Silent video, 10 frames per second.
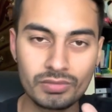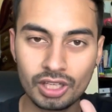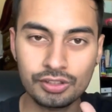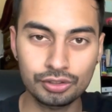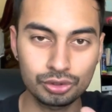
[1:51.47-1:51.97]

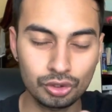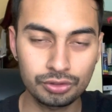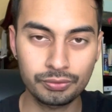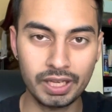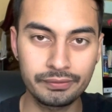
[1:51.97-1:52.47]
So those
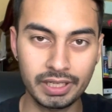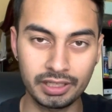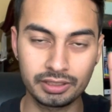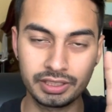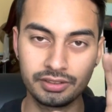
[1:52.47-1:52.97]
5
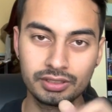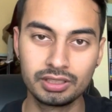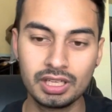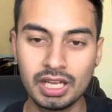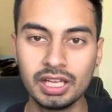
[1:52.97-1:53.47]
categories.
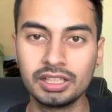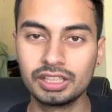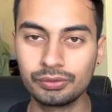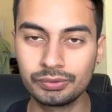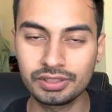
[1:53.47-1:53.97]

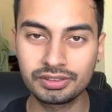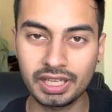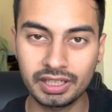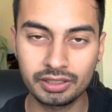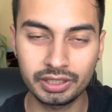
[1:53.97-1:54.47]
The first
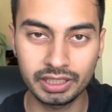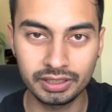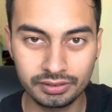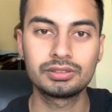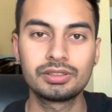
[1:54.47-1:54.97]
category
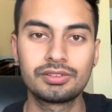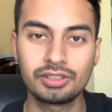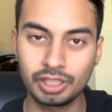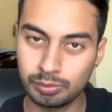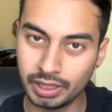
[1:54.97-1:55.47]
is
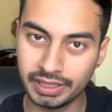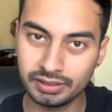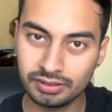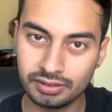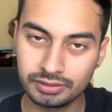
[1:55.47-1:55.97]
study
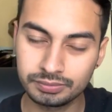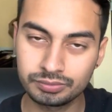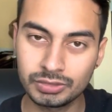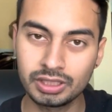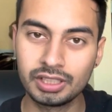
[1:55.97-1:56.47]
plans.
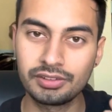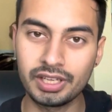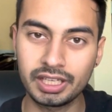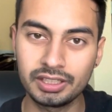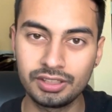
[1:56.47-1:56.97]

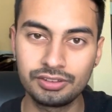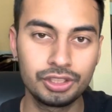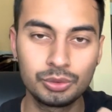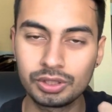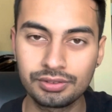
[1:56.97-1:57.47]
Second is
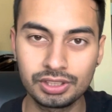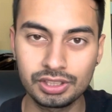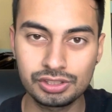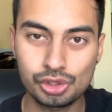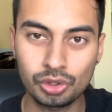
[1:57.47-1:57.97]
university
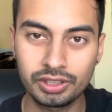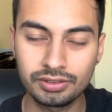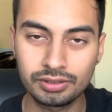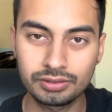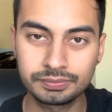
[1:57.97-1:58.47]

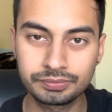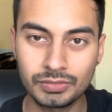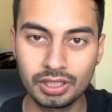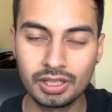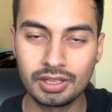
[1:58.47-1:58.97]
choice.
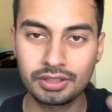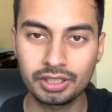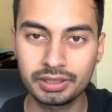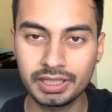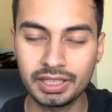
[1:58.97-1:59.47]

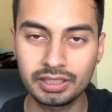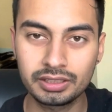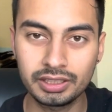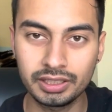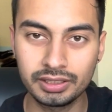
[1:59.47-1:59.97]
Third
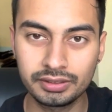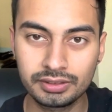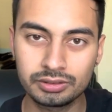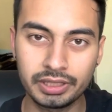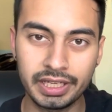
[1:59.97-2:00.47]
category is
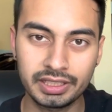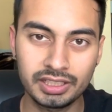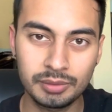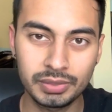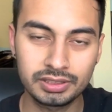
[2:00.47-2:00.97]

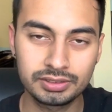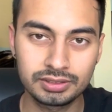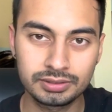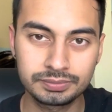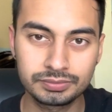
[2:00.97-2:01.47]

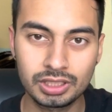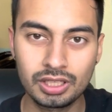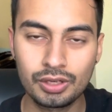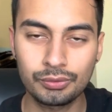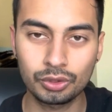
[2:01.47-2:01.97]
academics.
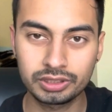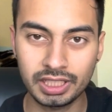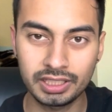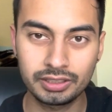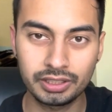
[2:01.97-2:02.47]
Fourth
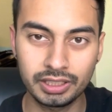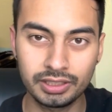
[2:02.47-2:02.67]
category